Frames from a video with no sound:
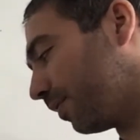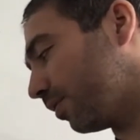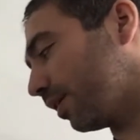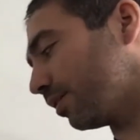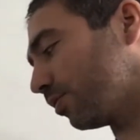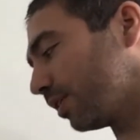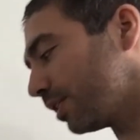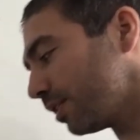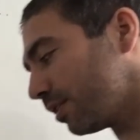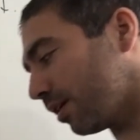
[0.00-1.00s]
Okay, so
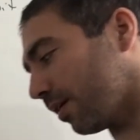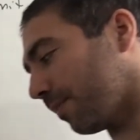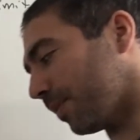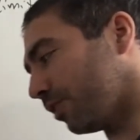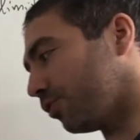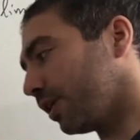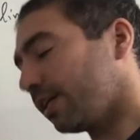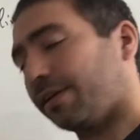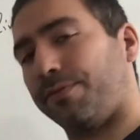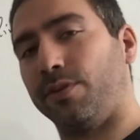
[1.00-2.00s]
this is a
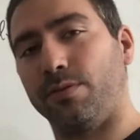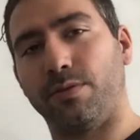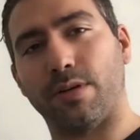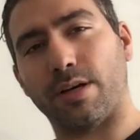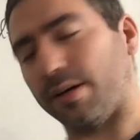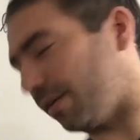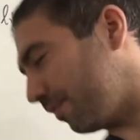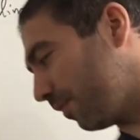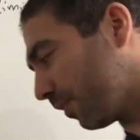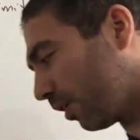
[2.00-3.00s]
trick. If
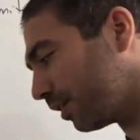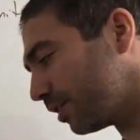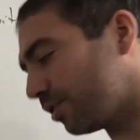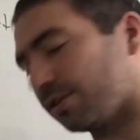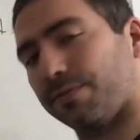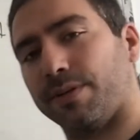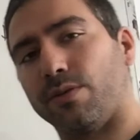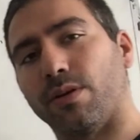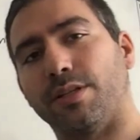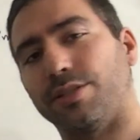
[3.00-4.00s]
you forgot this, there's a video
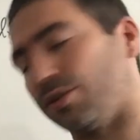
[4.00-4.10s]
on this.